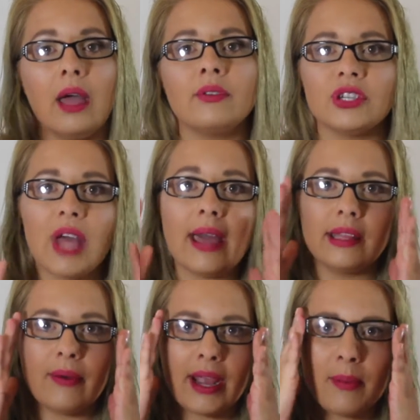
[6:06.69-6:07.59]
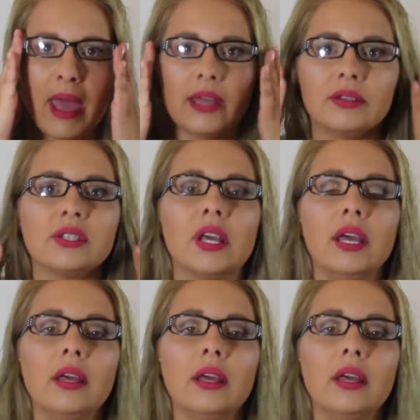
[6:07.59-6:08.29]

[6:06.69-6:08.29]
I would just highly recommend